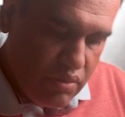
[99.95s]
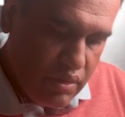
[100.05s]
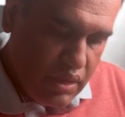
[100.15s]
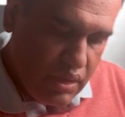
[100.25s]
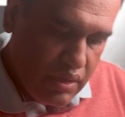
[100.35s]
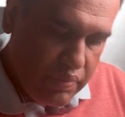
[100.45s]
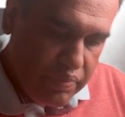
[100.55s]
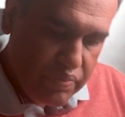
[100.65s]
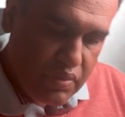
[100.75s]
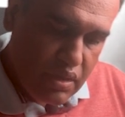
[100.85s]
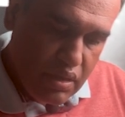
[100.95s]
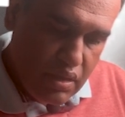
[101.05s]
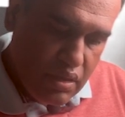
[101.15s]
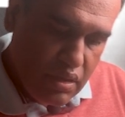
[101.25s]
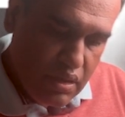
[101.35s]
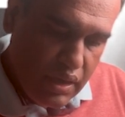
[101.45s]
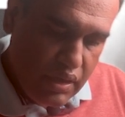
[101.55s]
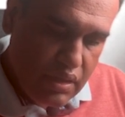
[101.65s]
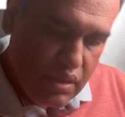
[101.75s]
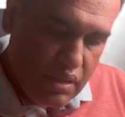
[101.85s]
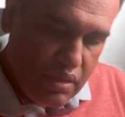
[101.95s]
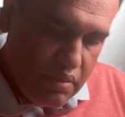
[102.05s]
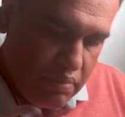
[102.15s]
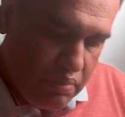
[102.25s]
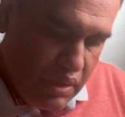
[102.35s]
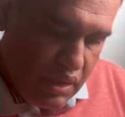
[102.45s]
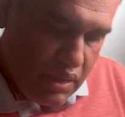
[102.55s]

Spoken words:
over here, right? B